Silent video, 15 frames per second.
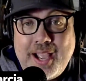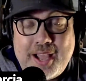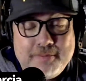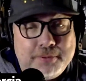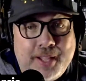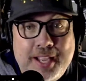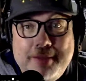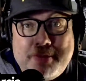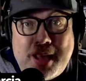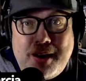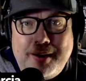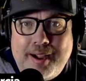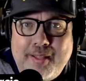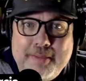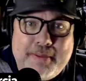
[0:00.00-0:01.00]
and playing
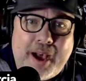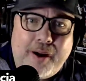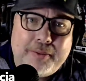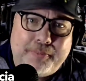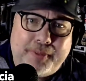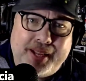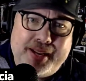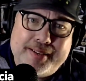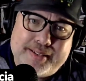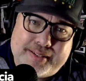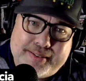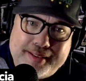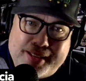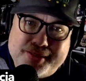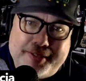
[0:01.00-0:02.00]
better, now the power play
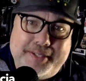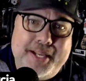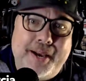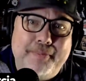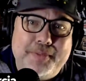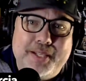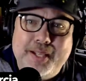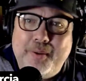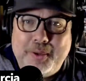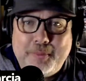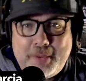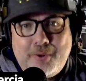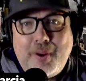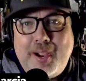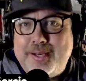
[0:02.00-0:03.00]
has dipped. It would
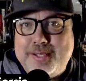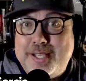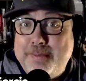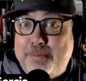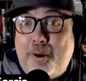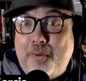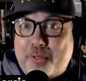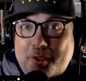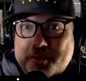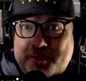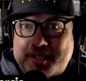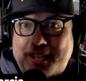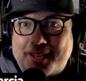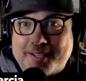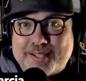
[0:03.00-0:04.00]
be great to see both
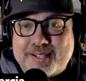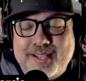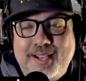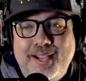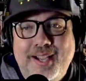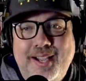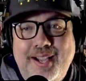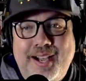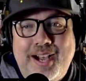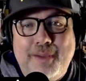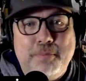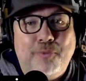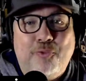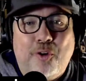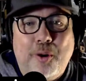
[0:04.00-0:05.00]
those things
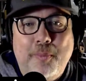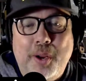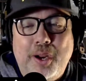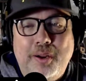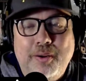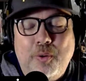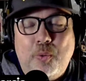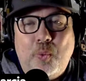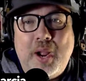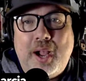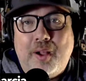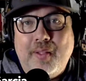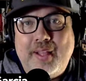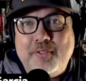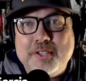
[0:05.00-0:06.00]
performing
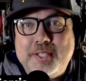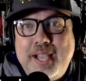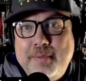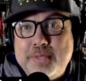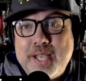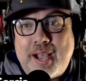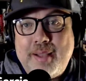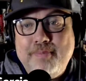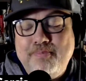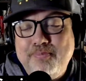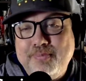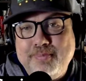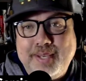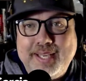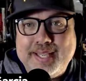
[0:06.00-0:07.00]
well at the same time,
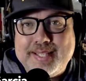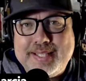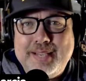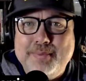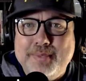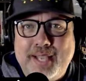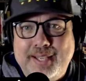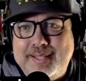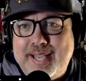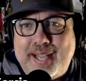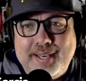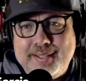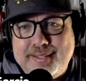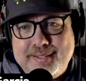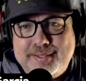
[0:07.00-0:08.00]
but it seems like
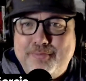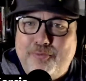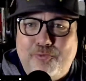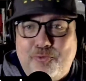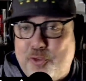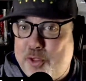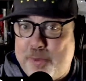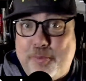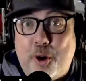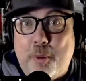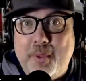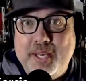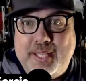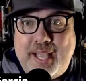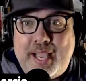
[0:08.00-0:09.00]
that for the
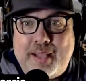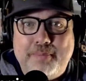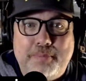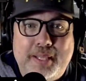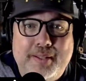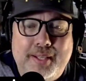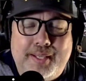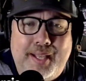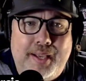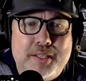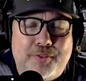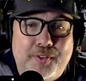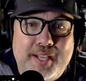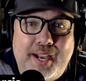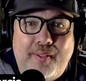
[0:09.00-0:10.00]
moment can't be the
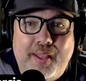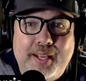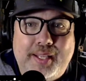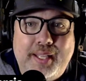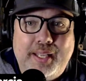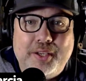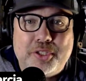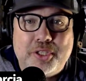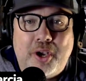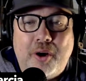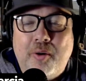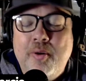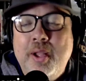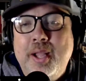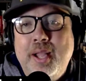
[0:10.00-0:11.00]
case for the LA Kings.
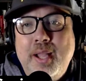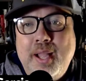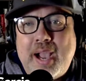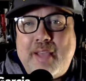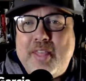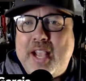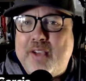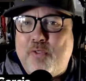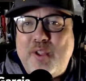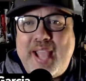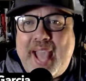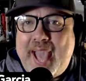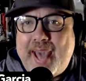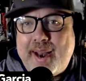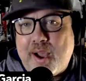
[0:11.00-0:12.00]
So I think if we
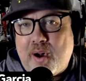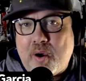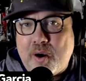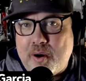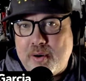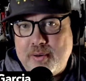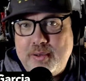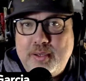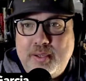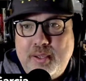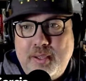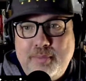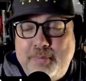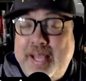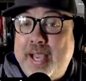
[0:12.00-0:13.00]
had our
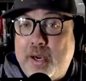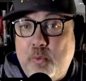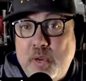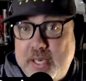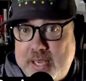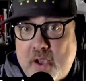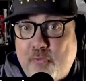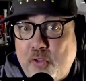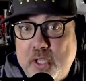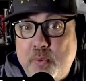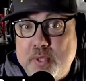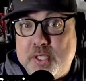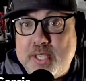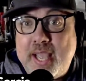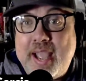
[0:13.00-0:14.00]
pick, we definitely
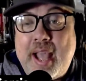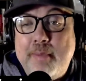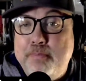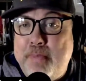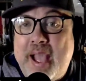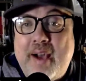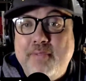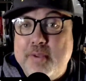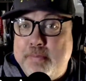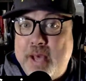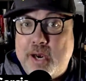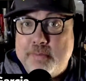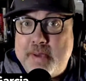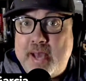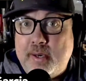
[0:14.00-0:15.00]
would say have the
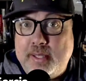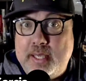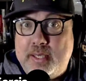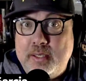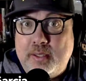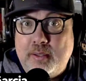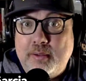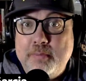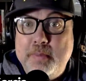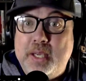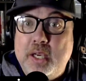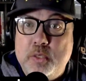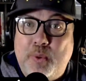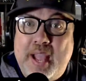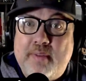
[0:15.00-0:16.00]
better penalty kill
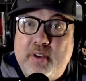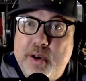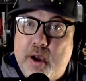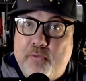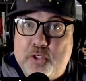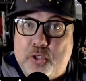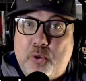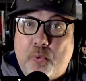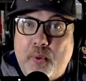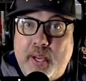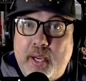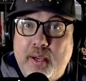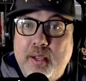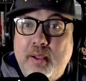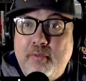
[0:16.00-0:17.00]
because we have enough
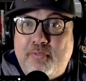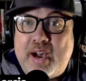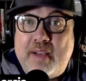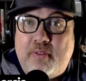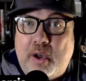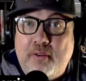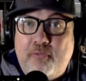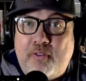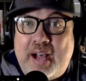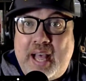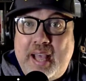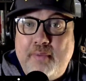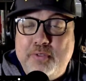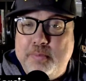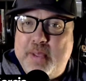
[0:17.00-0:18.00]
scoring
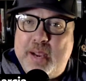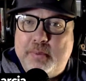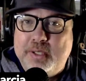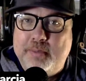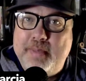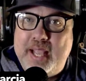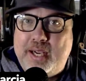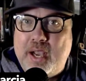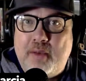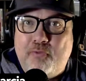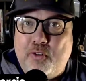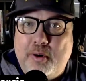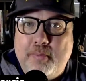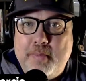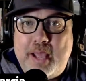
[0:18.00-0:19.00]
5-on-5 to be able to make
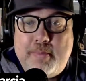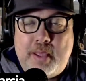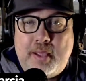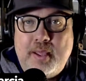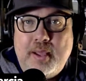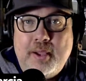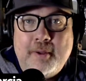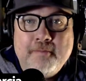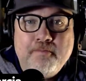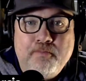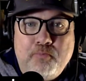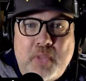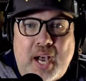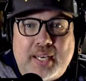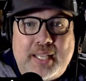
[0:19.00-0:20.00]
up for maybe
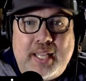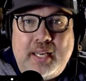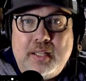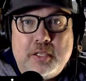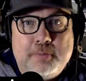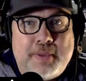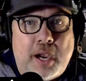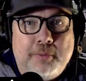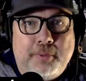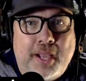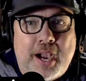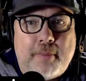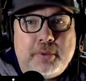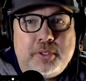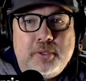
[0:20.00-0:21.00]
not getting those power
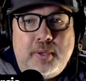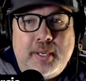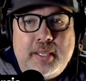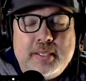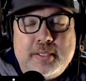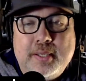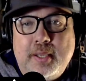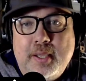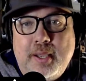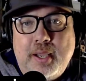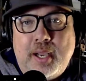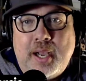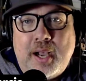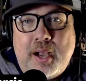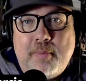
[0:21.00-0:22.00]
play opportunities.
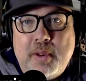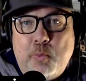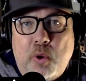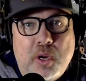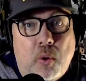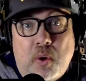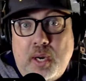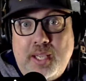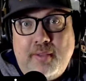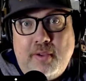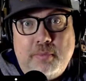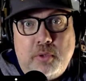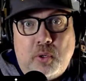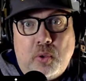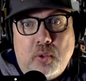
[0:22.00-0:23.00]
And we don't want to give
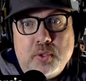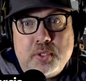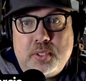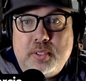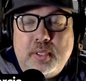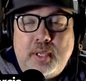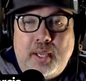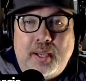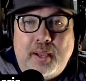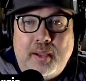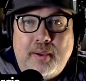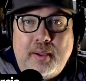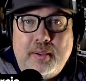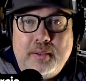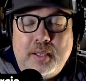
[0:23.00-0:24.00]
up goals,
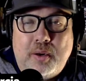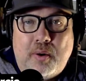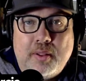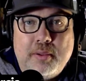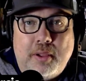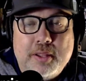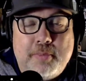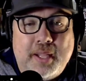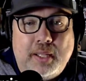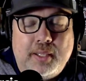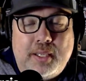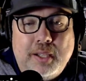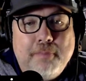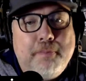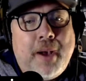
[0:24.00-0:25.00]
on the penalty
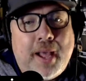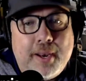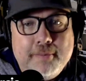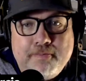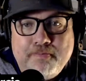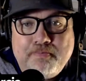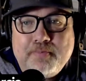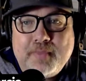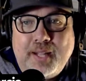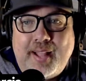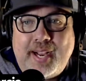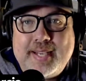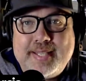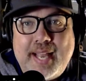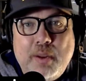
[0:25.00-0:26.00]
kill. But
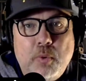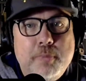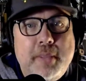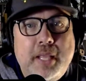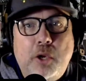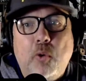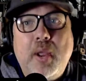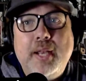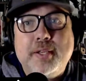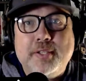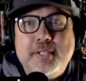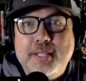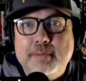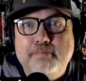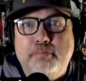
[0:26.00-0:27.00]
like I said, it would be great to
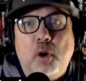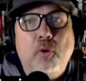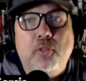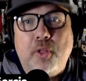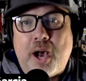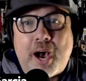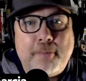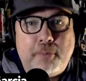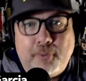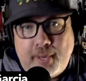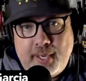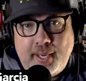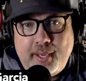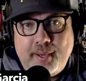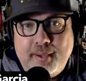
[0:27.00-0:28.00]
see them both
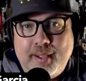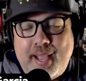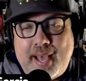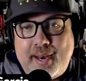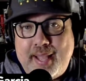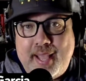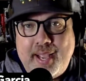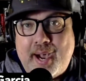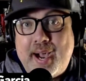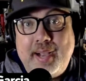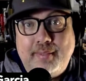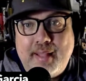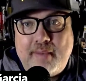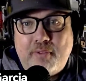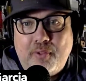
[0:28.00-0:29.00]
operating at a high
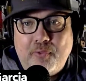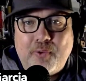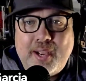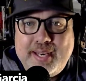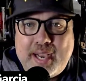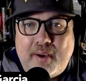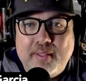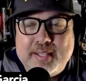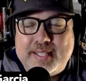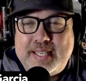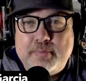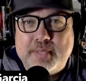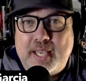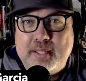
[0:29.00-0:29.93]
level. Right now, it seems